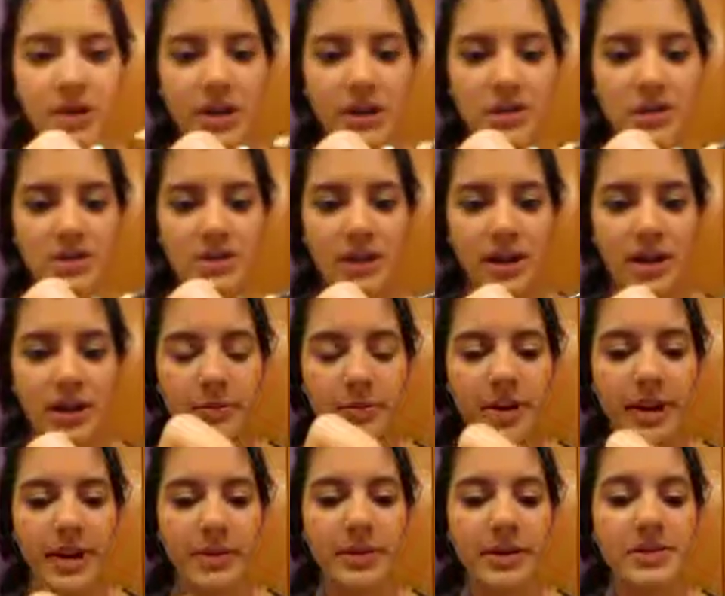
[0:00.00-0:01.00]
nice on
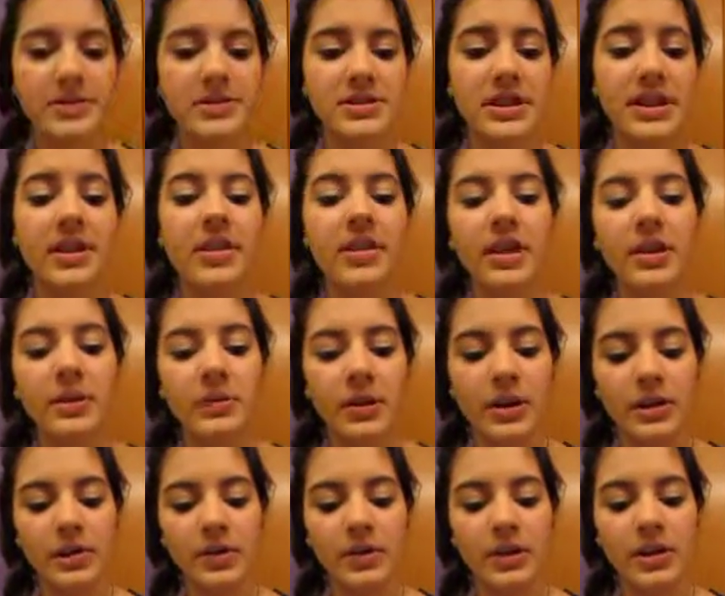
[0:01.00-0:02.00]
my eyebrows and then what
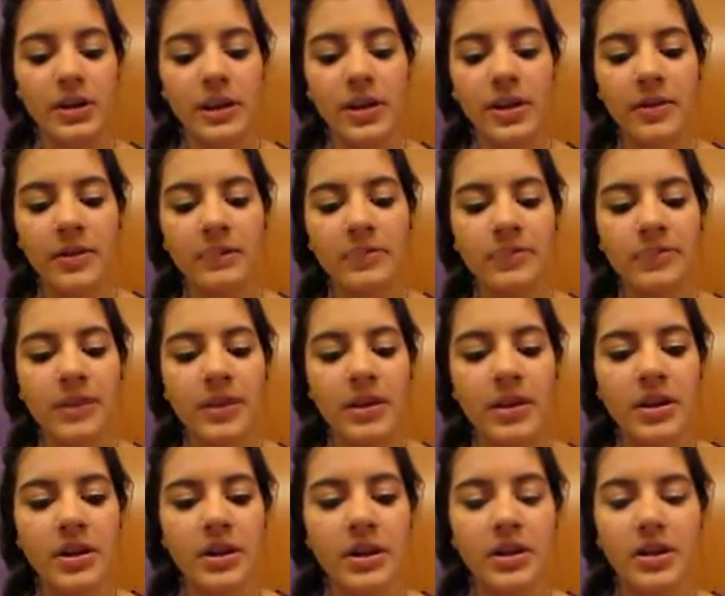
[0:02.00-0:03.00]
I really like
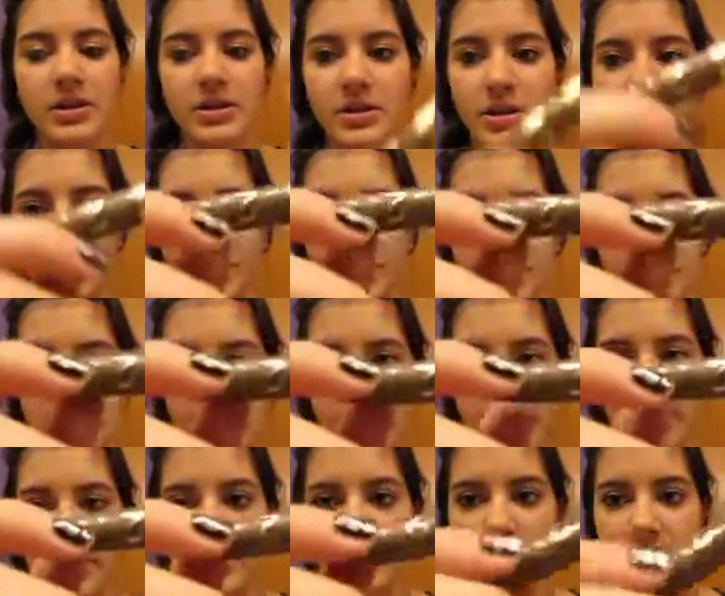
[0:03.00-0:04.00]
is on this
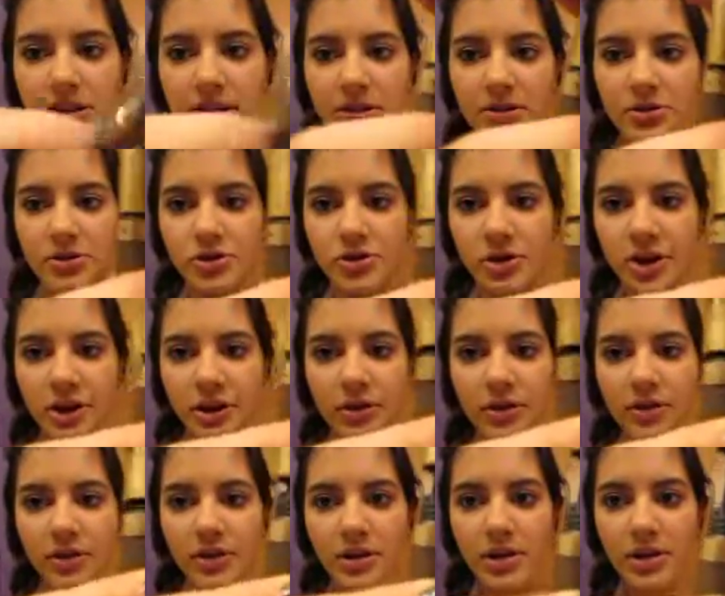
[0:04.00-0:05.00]
side it's like a
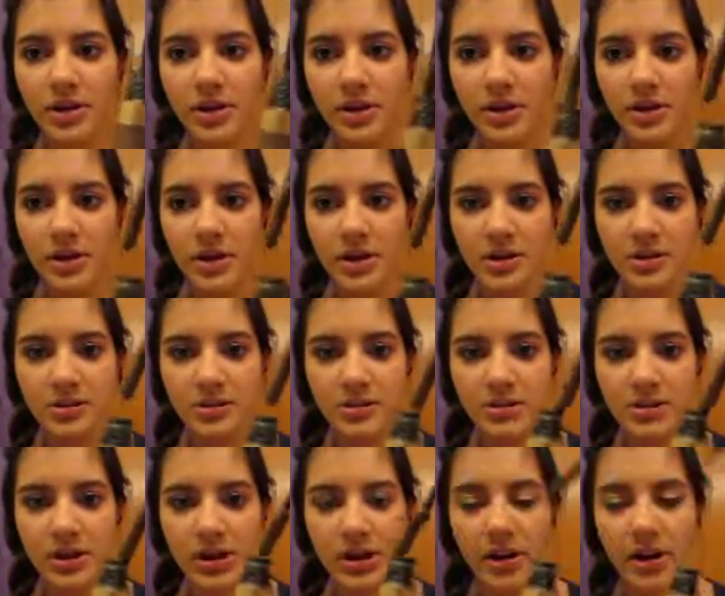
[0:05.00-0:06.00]
gel so
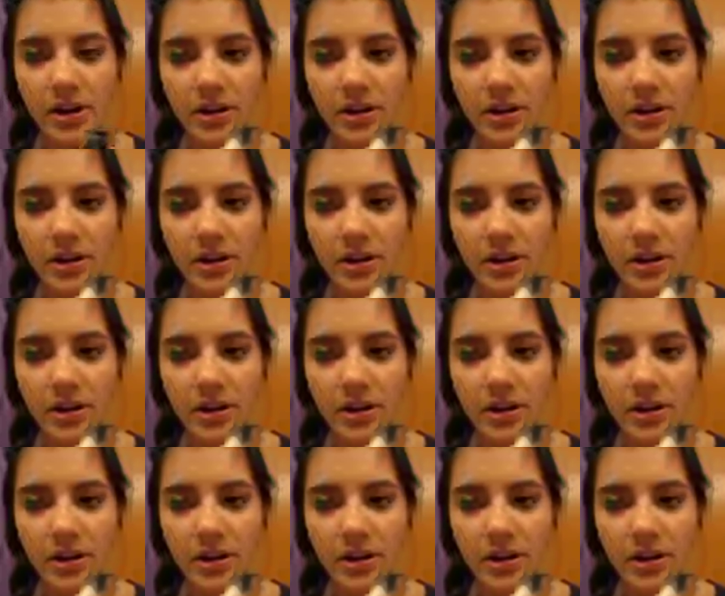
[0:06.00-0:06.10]
you take it